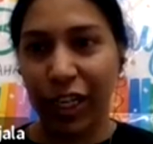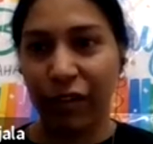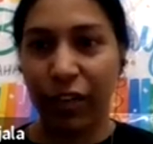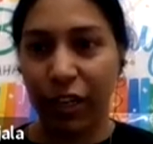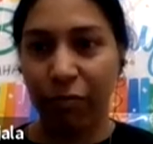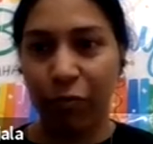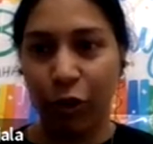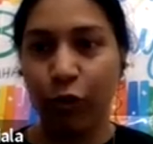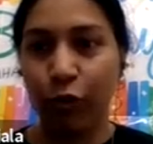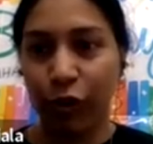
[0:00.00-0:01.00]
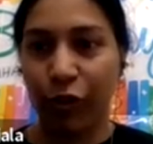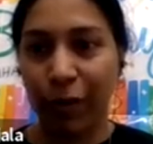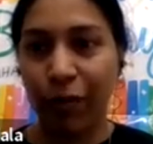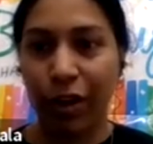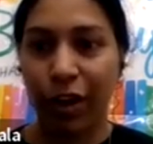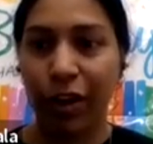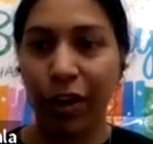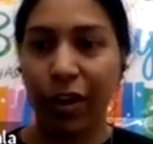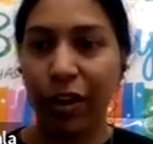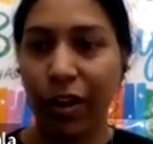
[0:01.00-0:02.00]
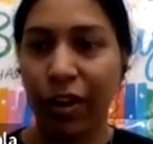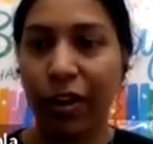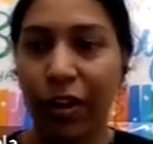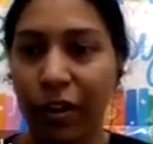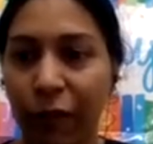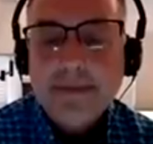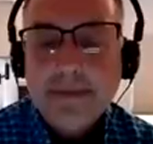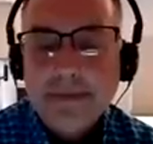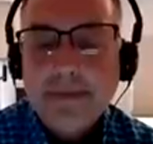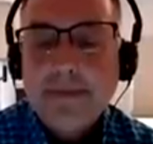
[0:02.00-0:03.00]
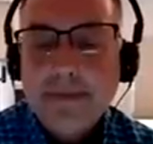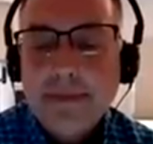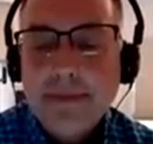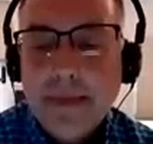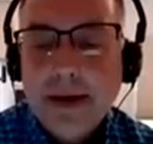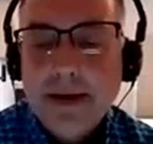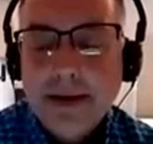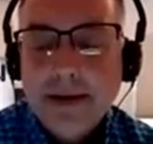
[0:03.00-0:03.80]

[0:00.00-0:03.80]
relatively new for them. Mm-hmm. I mean, I didn't talk